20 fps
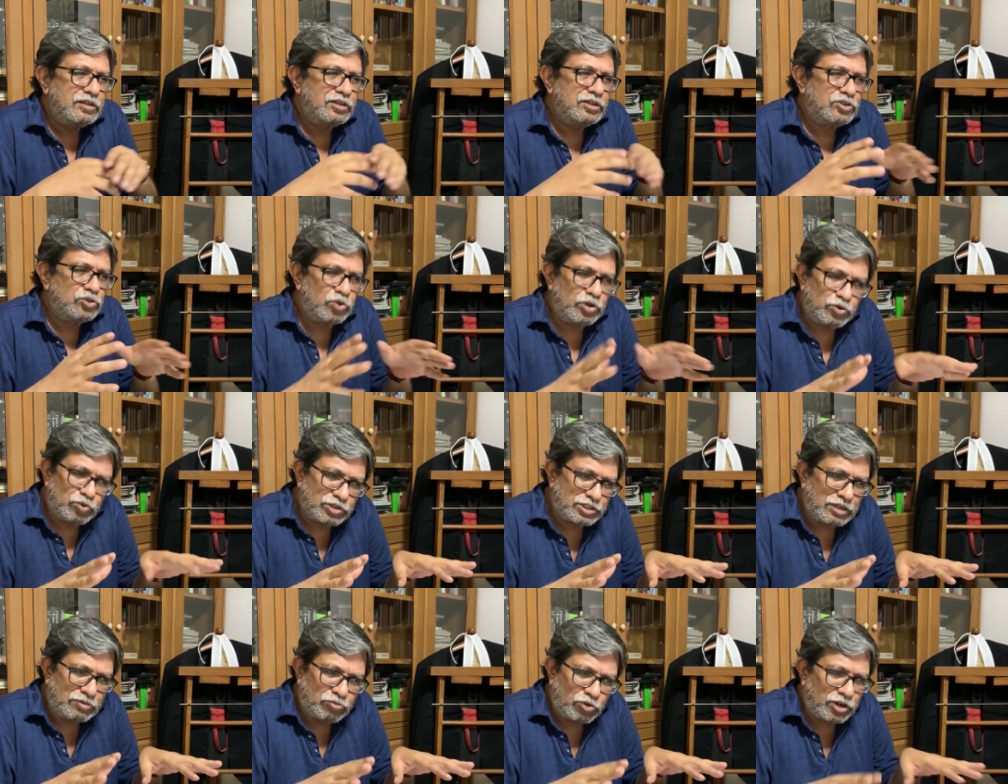So it
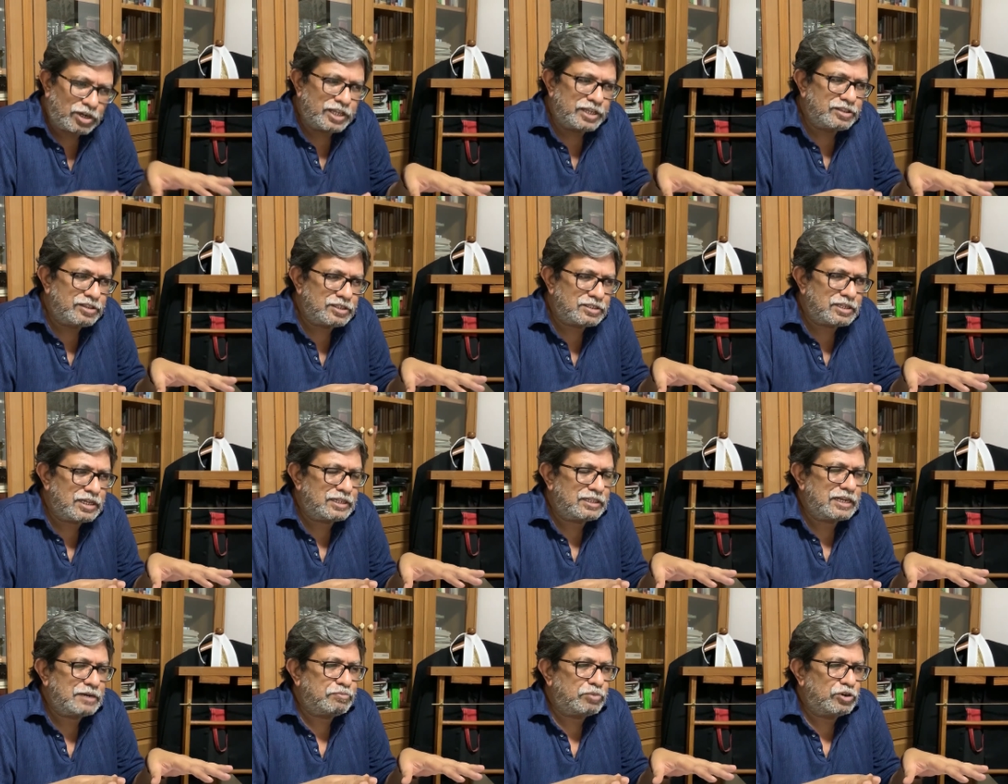was somewhat like this at
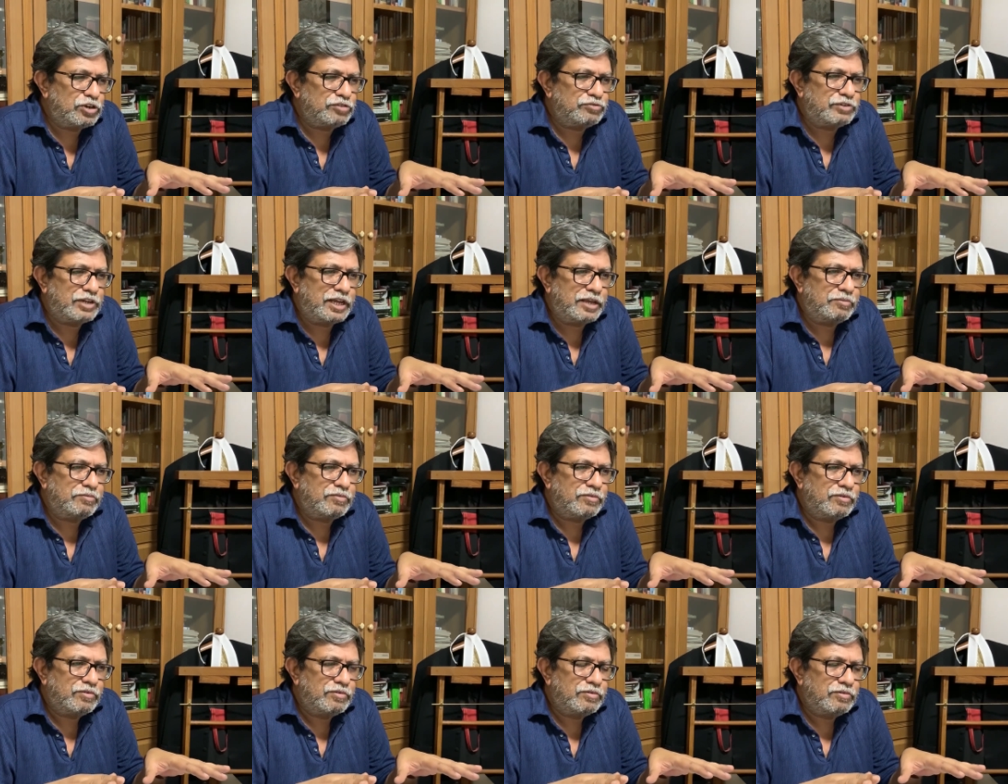that point of time
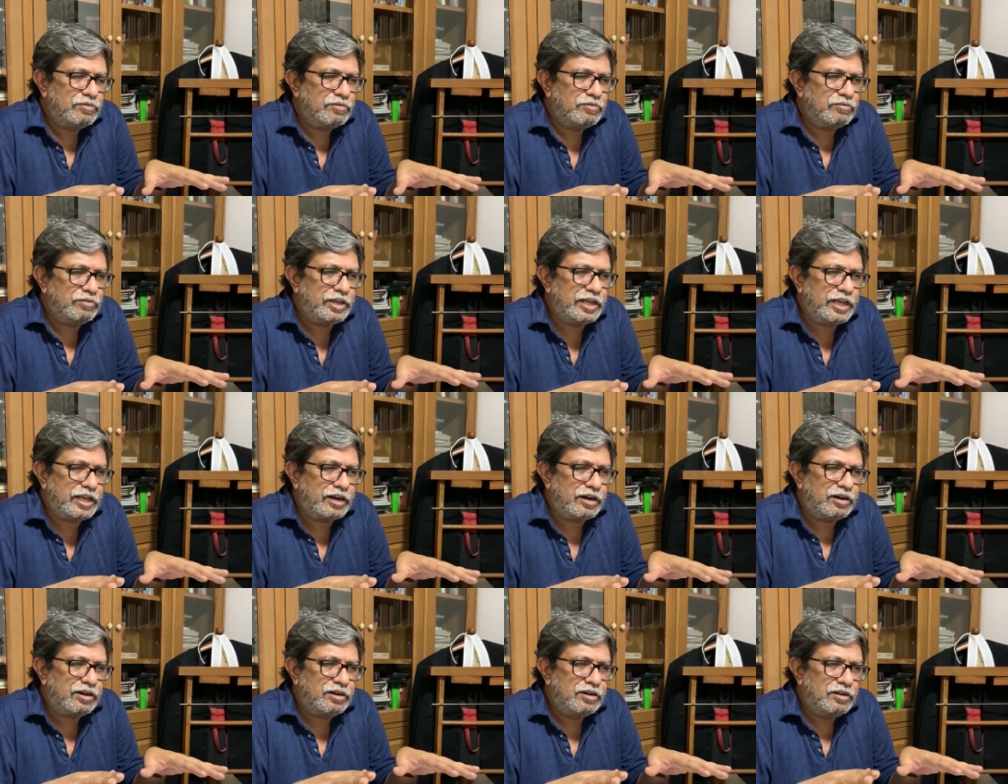
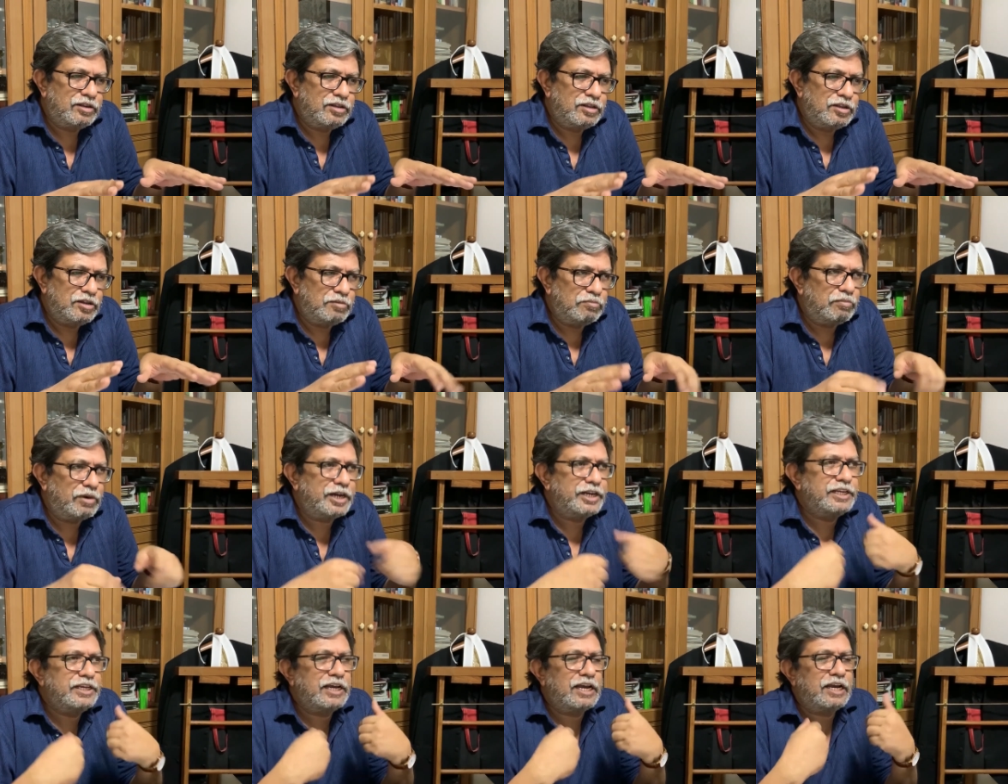where
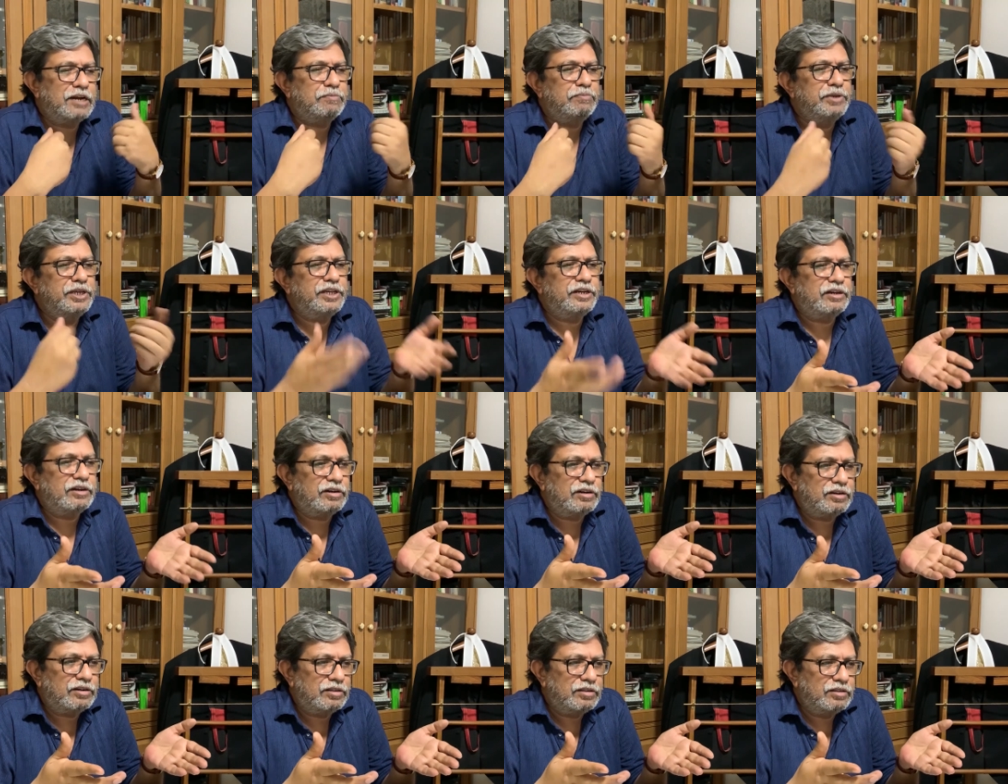money had
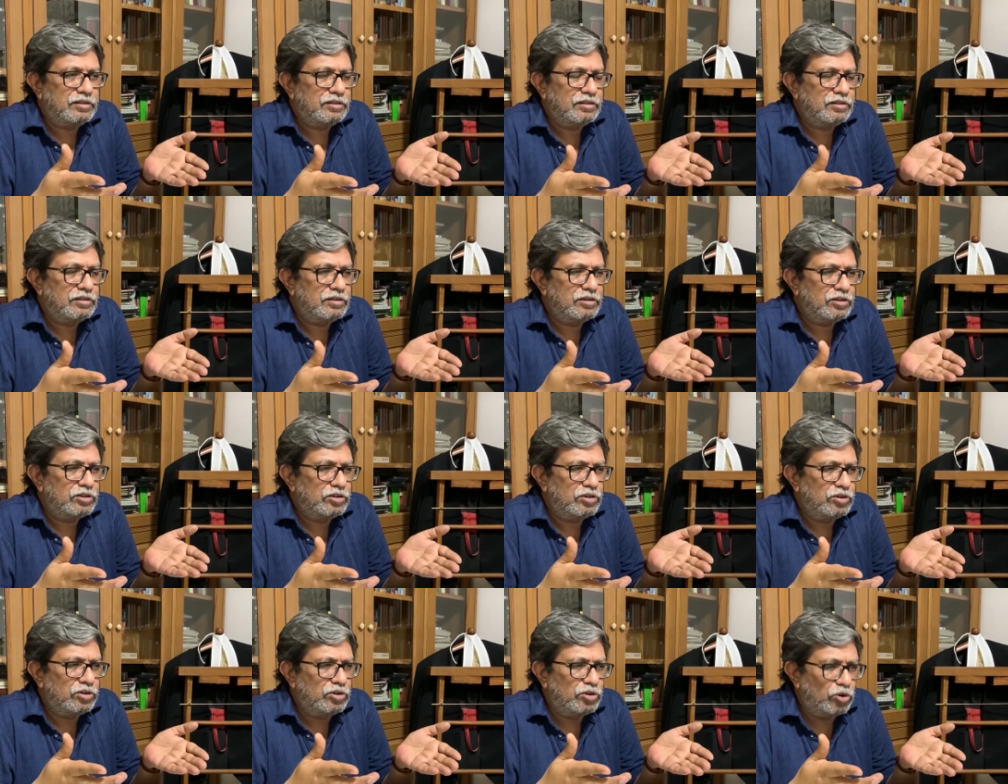been
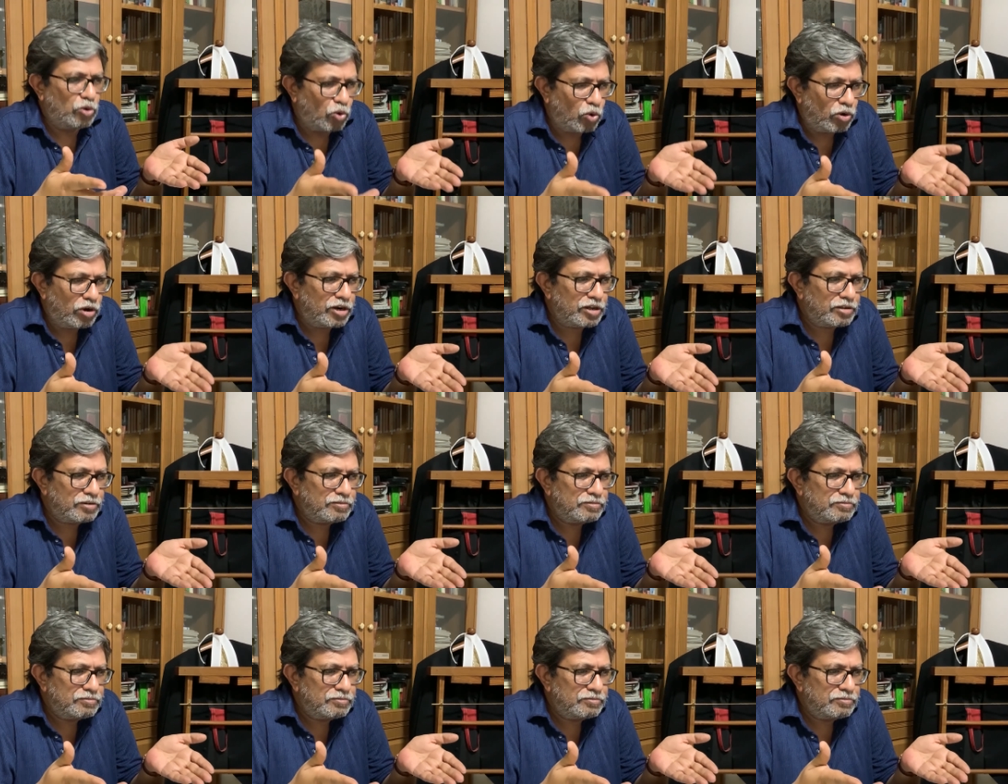loaned